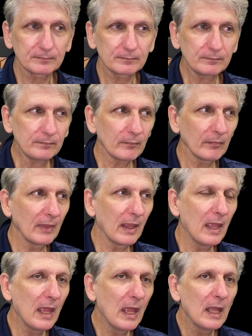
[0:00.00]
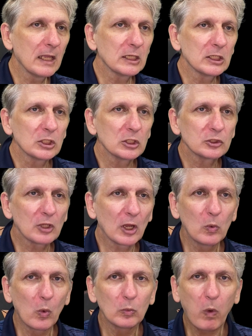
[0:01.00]
So while
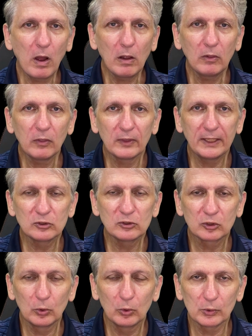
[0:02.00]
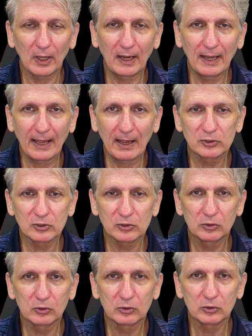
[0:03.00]
these tools allow us to
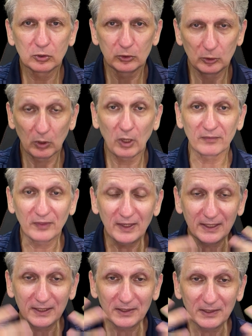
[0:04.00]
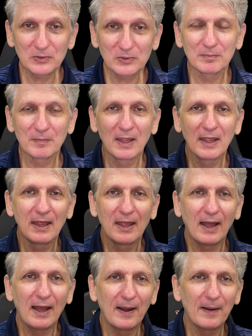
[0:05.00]
do a lot of things, um,
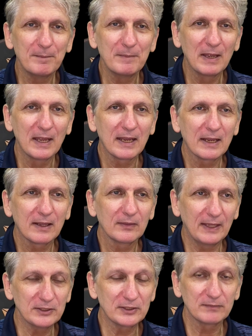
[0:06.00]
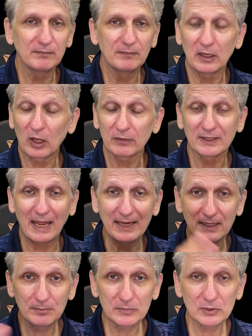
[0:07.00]
there's a lot of games
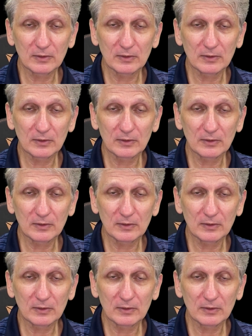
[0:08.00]
available.